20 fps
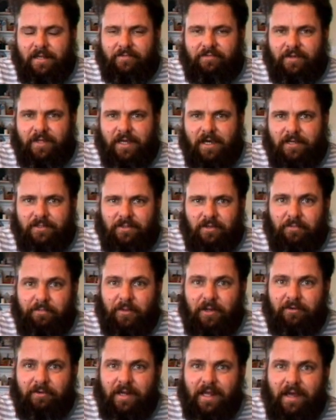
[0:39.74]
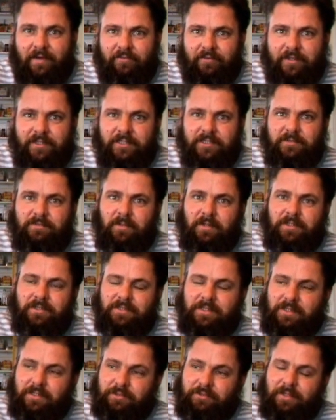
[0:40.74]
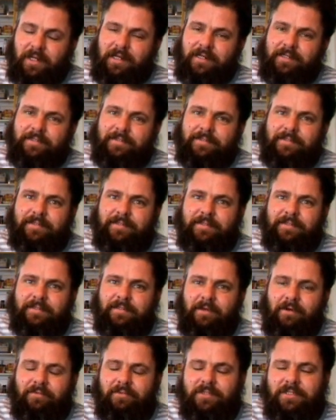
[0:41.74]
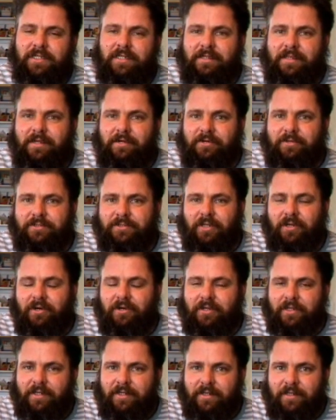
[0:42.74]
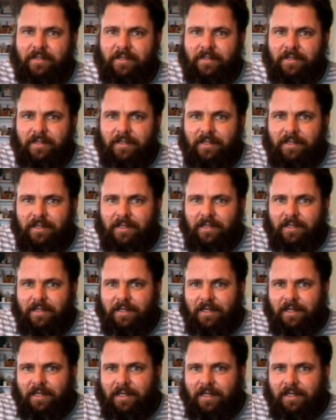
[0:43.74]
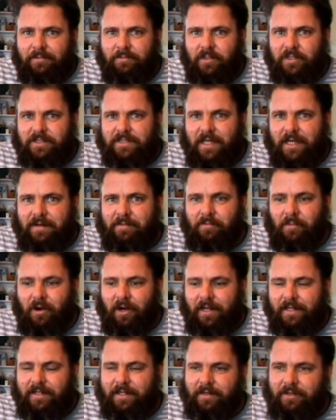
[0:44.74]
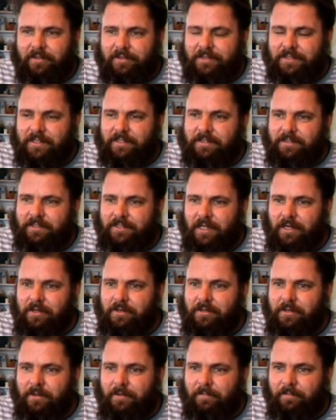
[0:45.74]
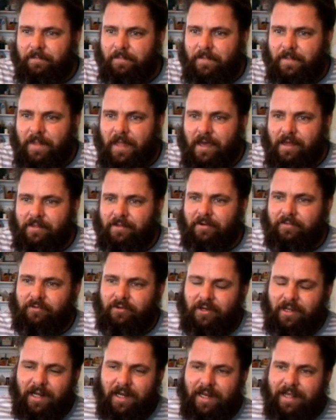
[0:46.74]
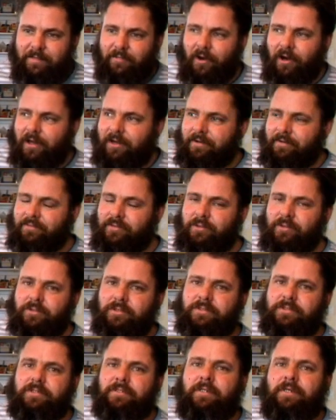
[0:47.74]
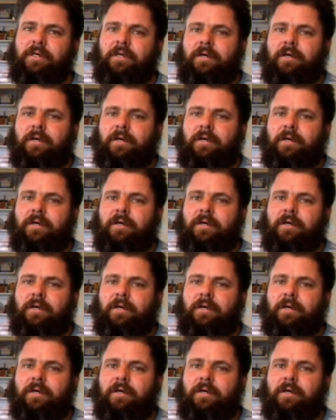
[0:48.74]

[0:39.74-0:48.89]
videos of my recovery just because of the drugs obviously that I was on and my state of mind that I was in. So now that I've got a clear mind, of course.